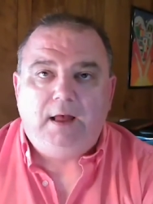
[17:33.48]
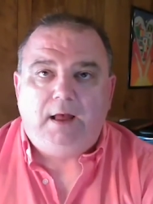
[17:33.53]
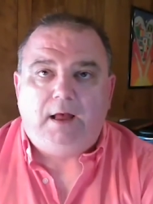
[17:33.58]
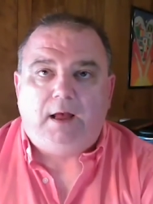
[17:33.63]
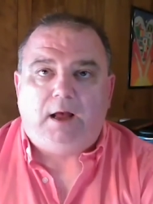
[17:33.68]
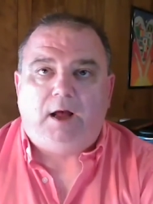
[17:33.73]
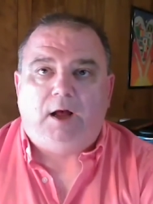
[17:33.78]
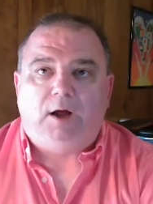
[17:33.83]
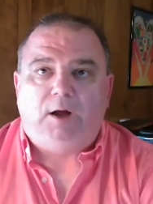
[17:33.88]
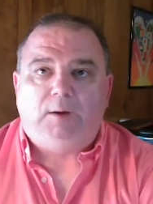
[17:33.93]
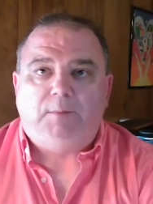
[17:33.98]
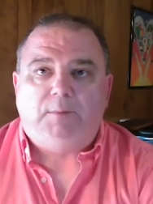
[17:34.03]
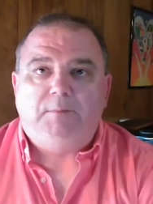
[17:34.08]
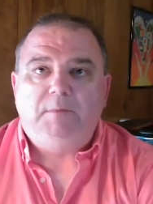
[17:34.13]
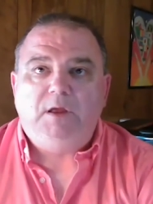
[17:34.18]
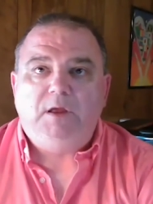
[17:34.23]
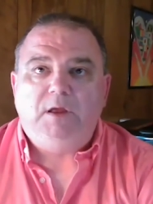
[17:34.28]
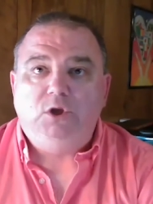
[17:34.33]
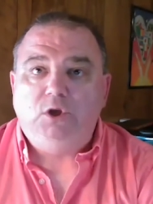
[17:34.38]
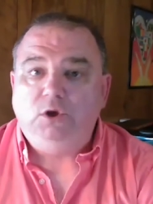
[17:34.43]

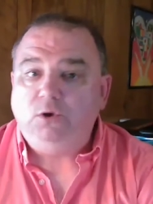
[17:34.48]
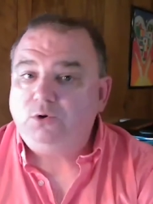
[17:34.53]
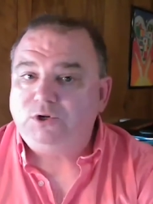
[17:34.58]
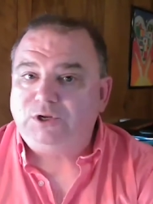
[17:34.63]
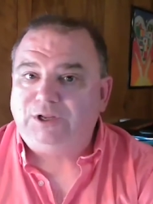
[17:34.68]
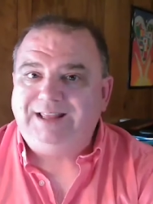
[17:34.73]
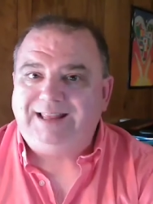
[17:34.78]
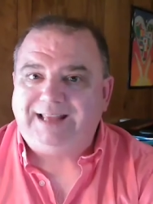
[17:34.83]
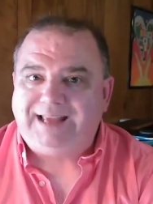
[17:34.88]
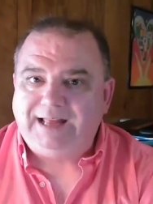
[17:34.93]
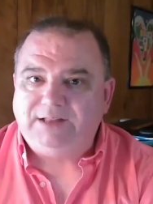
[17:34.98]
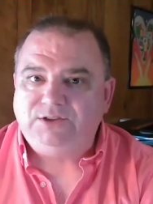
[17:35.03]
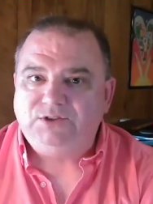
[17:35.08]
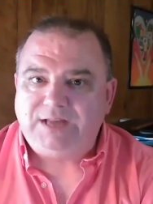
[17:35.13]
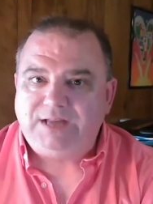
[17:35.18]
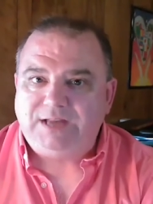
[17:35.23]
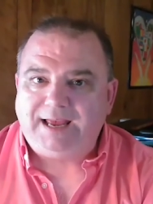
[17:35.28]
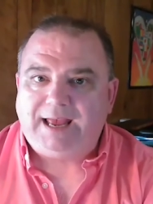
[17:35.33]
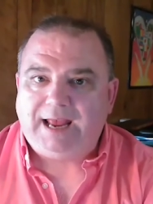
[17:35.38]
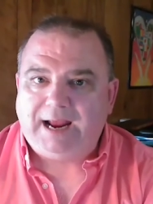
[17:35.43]
Um, usually the kids
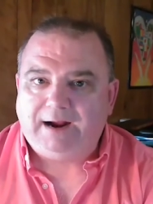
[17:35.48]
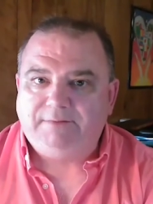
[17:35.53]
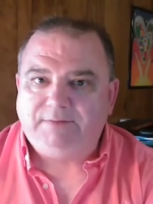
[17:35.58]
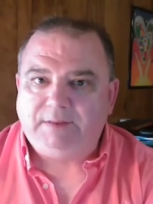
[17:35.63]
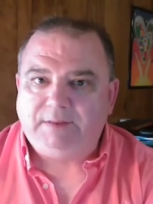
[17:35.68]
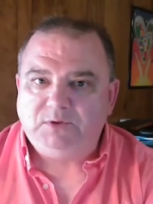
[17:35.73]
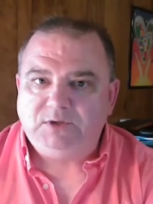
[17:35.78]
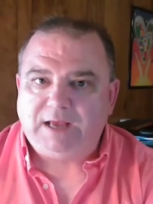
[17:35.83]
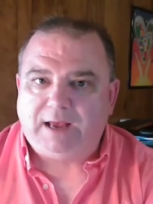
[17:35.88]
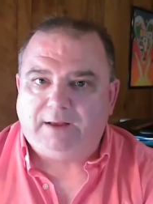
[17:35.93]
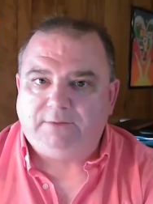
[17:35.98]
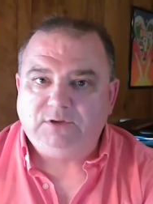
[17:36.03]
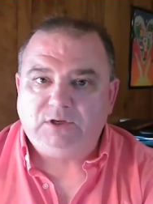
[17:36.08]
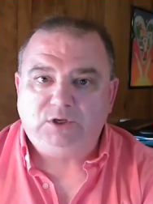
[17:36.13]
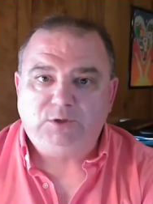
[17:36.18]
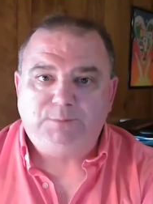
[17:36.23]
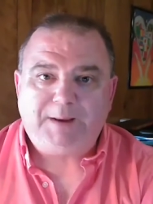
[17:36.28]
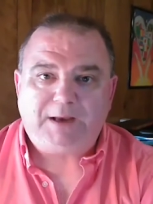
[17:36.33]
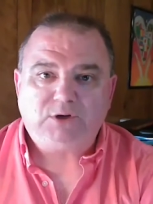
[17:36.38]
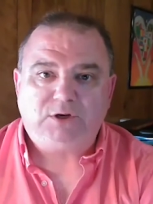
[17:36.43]
take care of themselves,
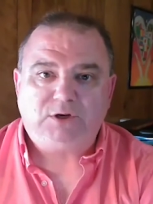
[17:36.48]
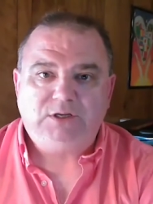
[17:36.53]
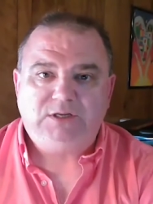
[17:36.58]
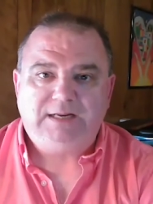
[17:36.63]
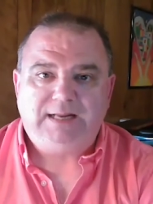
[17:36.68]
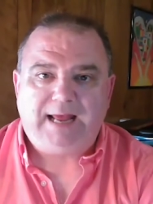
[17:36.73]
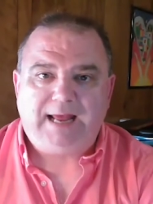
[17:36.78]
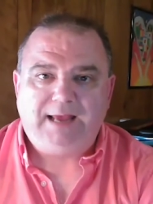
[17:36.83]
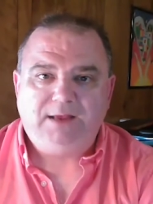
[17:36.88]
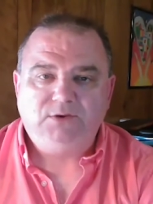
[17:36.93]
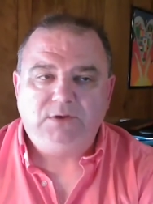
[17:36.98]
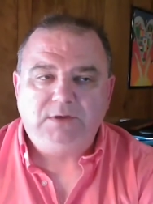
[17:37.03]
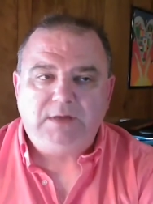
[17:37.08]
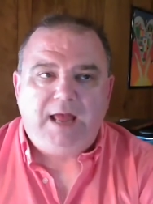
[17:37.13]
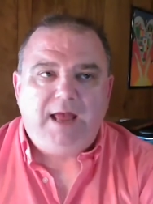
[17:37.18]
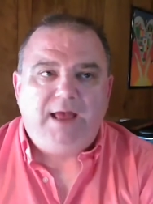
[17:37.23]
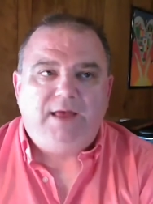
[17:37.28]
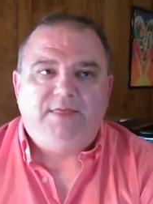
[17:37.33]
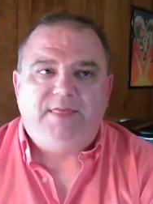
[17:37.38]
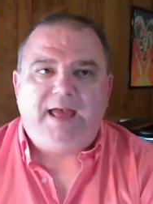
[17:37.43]
especially today.
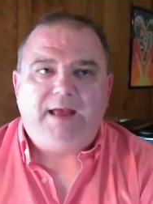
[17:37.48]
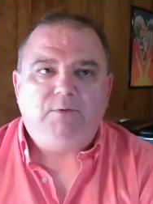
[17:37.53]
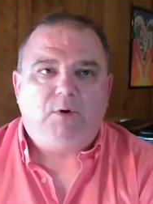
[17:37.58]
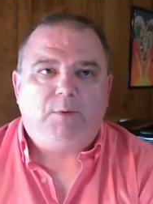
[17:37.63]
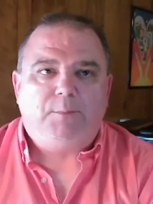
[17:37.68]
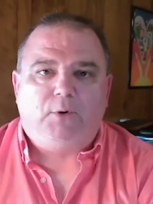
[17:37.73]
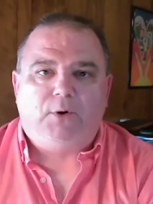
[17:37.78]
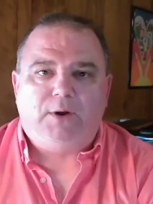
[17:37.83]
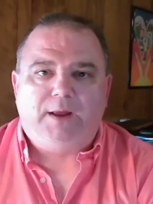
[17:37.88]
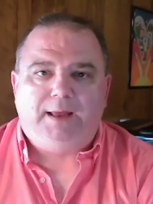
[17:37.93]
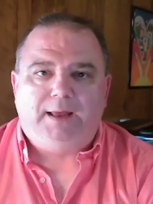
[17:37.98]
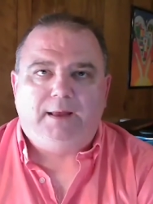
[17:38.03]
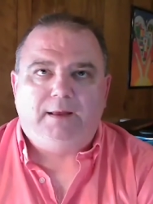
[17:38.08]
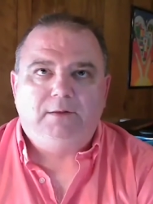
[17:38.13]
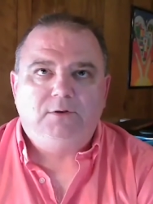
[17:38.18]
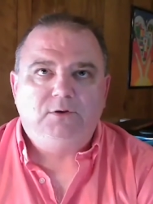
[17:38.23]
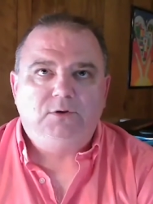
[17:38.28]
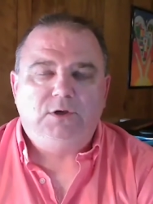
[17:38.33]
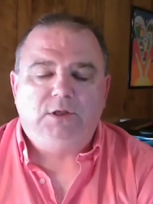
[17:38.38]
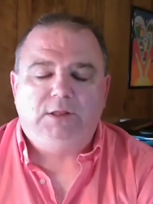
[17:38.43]
They will
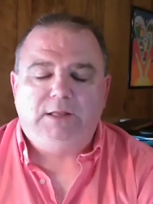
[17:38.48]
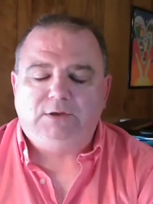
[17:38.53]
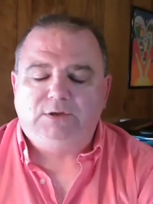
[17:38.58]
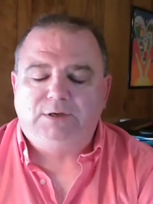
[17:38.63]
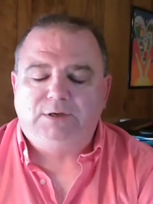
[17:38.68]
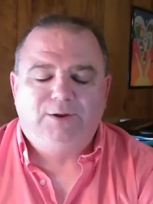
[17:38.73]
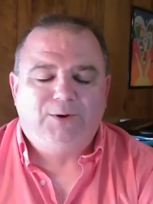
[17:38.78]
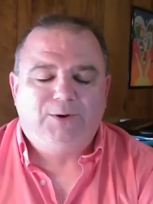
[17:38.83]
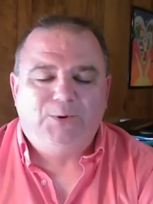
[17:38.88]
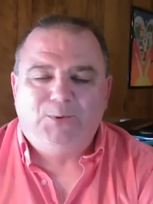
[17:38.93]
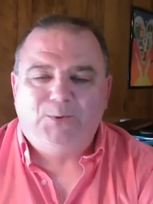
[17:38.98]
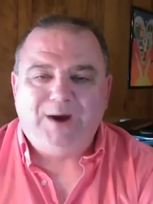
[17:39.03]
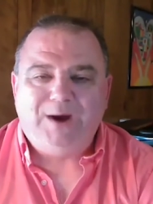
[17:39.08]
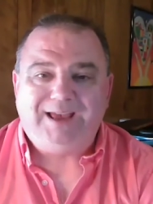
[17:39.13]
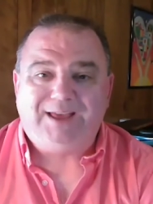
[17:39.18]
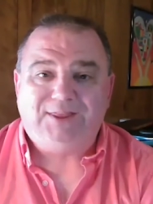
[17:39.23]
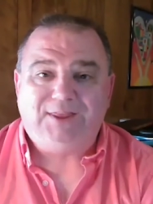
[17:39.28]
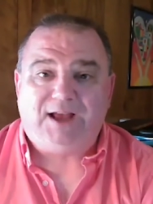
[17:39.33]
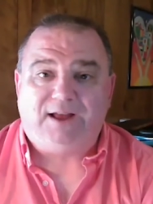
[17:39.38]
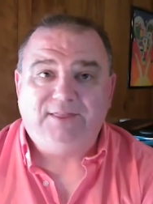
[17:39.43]
bring to this
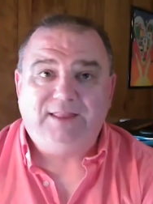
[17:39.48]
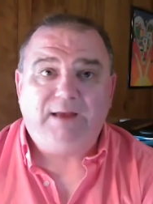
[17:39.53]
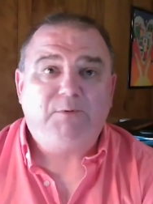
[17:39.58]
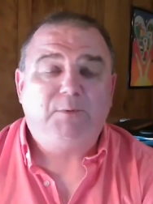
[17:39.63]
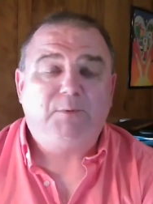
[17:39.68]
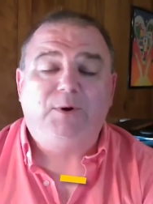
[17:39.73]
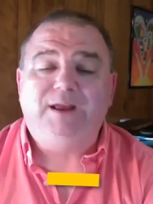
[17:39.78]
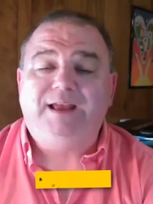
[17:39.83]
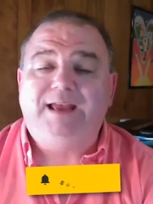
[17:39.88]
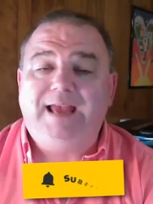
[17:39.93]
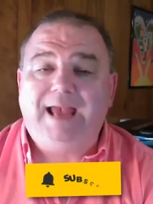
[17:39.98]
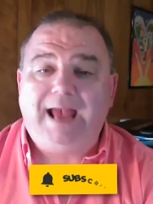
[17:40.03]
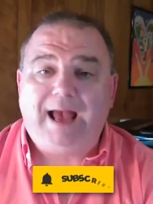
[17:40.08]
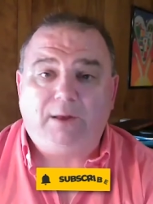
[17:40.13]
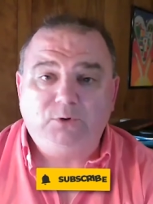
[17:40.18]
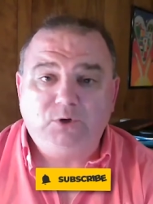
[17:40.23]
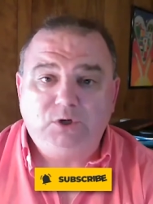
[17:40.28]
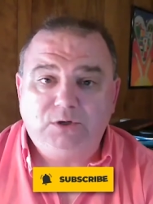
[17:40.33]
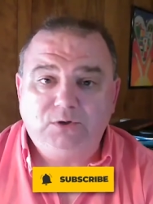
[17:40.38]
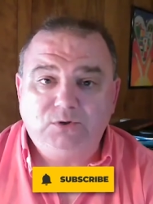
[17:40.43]
Wakeathon. they will bring
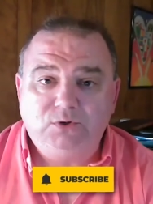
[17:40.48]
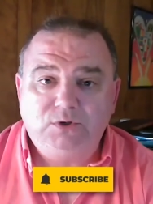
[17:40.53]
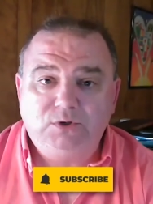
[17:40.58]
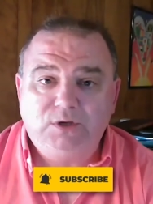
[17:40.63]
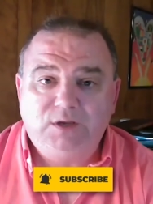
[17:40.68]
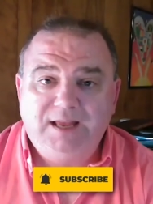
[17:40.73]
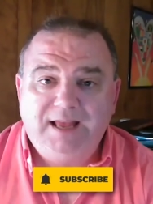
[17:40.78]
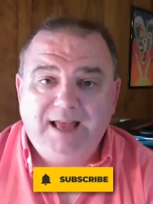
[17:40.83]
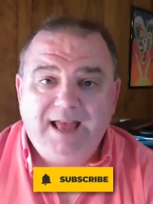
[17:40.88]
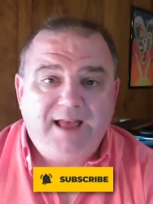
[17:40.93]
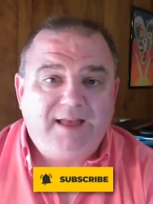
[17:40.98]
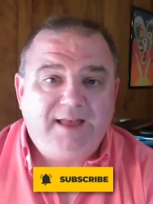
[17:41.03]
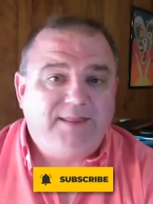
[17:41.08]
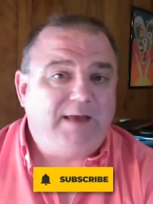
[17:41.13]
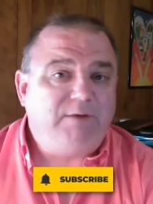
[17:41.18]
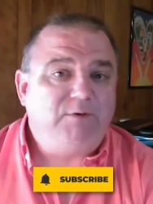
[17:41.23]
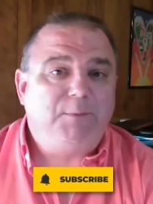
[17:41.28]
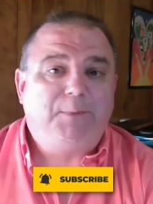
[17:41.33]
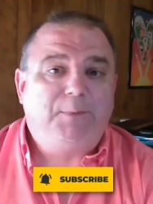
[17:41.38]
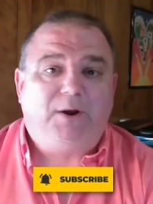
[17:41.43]
couches,
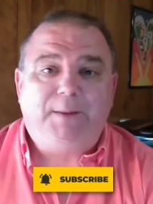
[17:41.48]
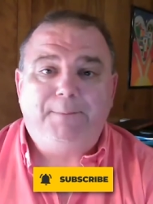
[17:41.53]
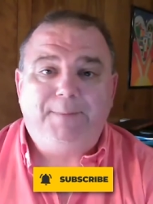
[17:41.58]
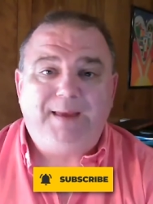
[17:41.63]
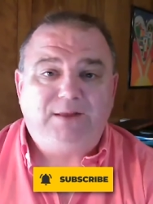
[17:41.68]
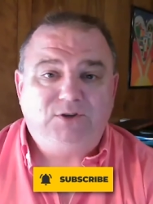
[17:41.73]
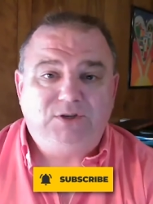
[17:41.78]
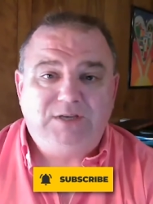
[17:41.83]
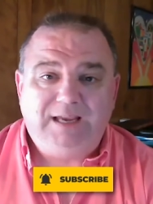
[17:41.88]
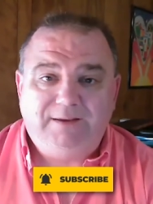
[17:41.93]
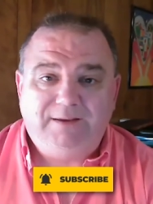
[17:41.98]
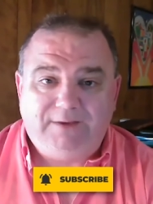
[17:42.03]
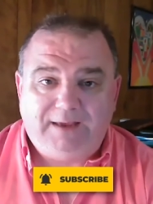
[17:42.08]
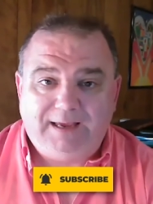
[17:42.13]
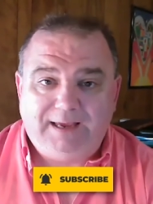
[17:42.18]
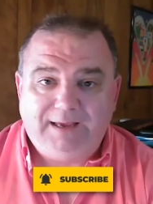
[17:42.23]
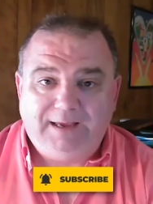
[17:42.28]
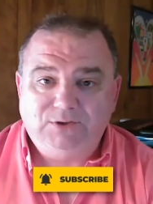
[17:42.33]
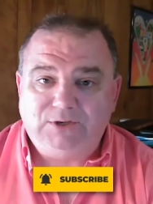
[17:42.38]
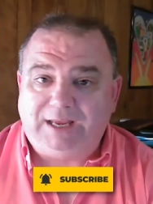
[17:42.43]
they will bring big
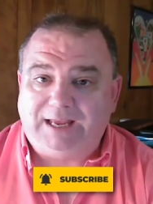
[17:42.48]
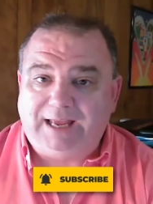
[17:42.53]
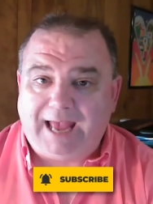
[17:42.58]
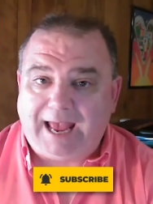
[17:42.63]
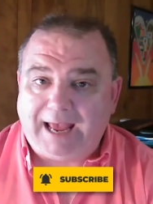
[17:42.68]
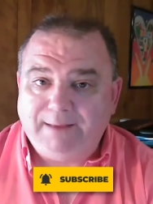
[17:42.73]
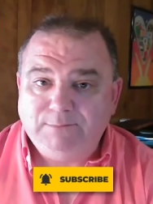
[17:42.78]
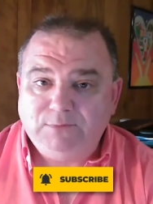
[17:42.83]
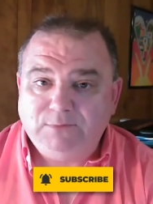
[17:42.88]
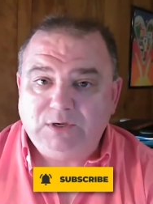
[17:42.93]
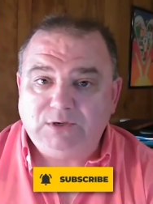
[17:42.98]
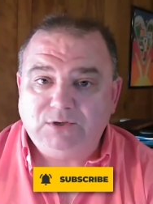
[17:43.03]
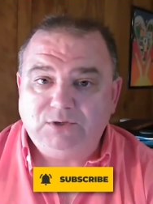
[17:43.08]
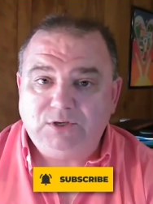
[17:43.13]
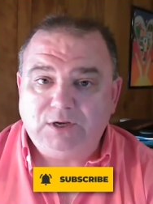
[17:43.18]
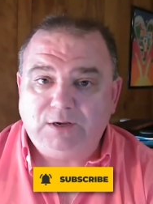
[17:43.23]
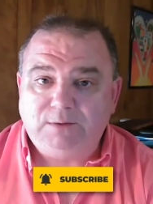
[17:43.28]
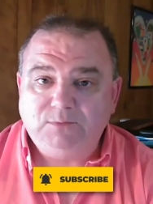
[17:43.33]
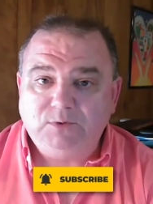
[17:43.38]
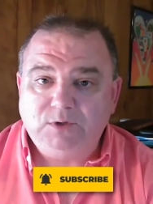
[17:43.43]
TVs and game
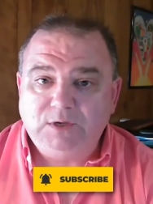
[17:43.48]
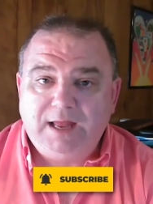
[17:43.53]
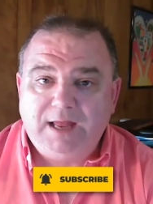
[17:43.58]
systems